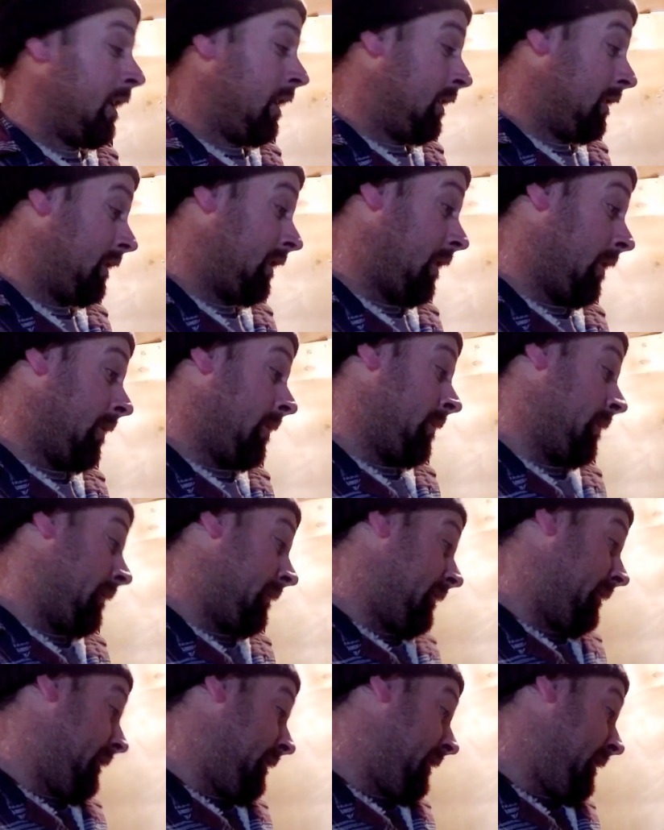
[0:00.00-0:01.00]
So
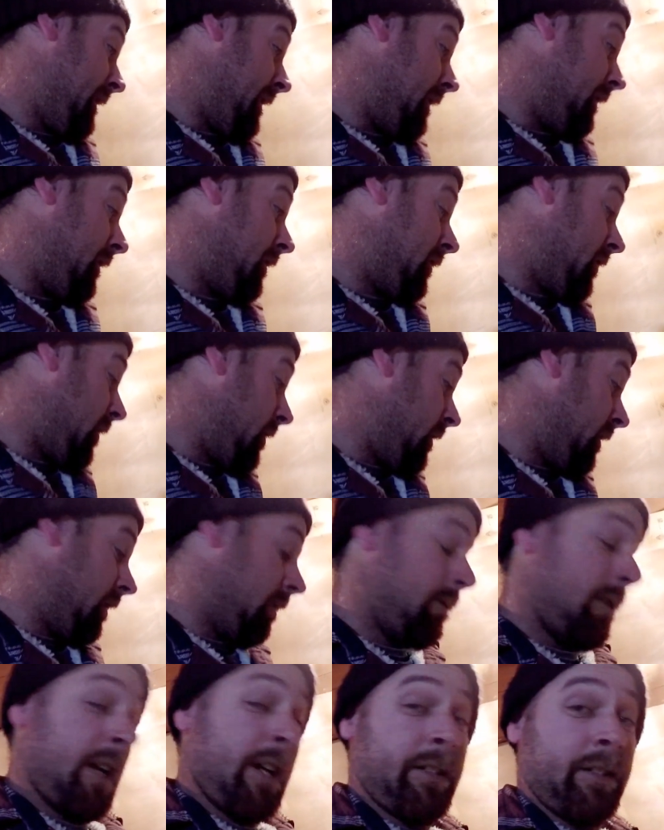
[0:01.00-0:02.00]
I'll just show you
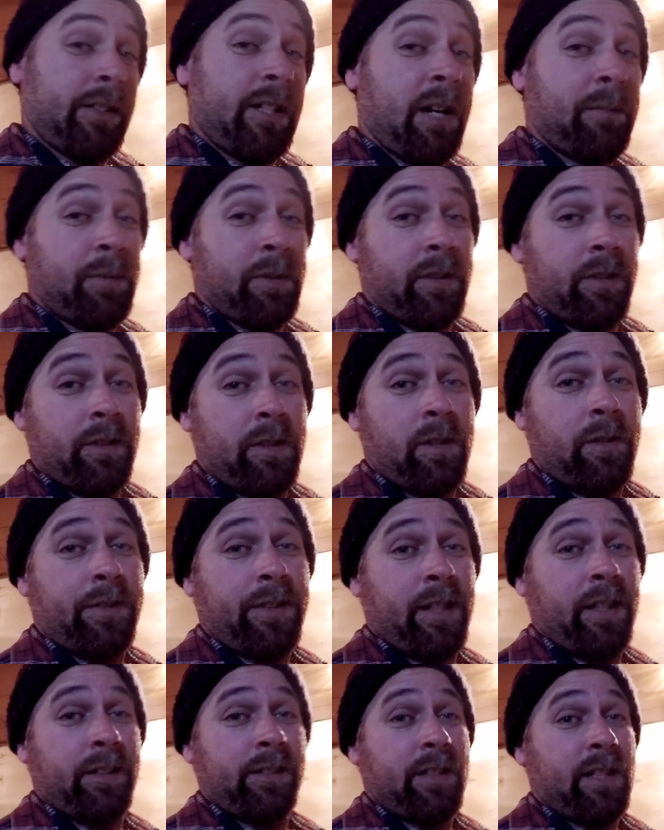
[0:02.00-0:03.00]
around a couple of the little
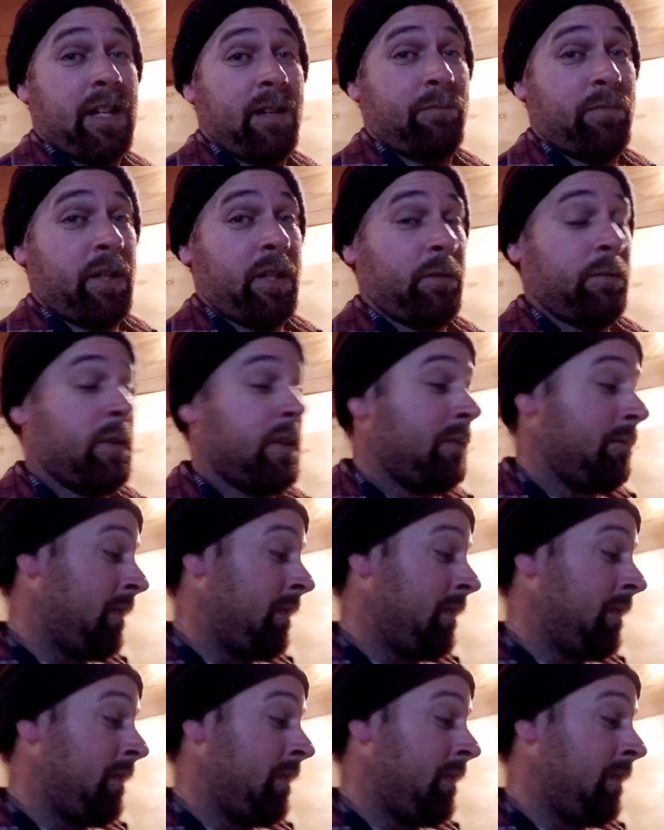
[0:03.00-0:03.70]
things that I bring with